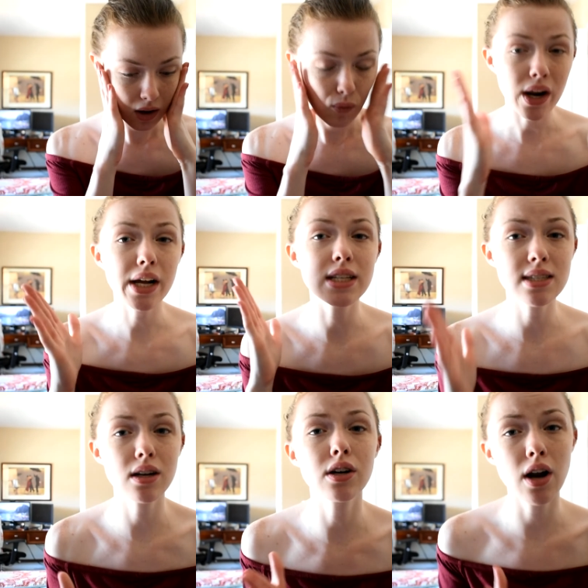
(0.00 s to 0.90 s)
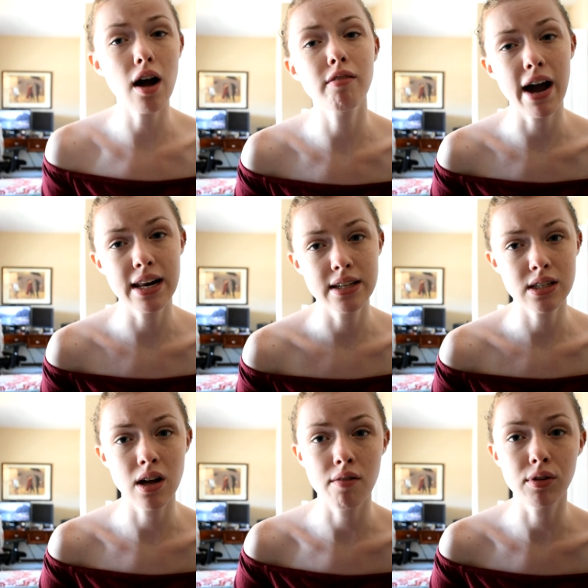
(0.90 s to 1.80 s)
when I consider not writing this
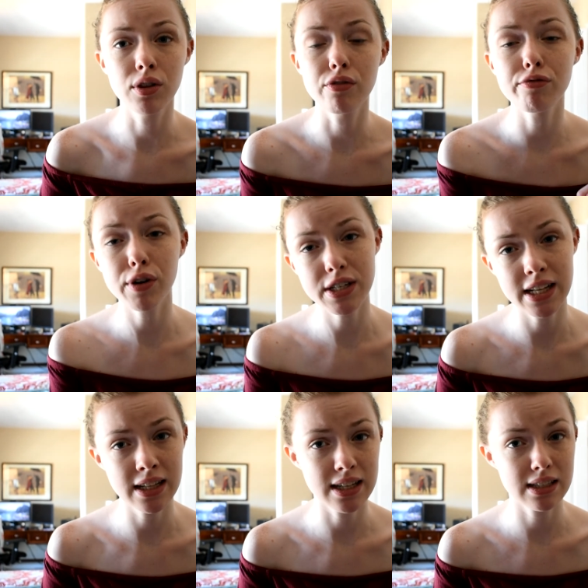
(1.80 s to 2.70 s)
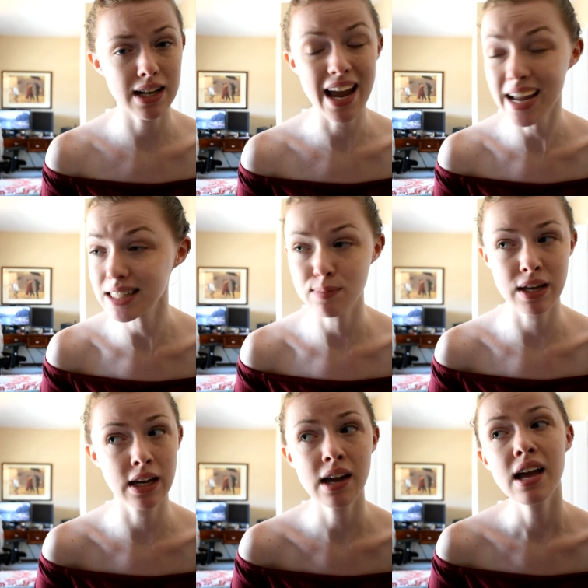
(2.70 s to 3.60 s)
novel, the first thing that hits me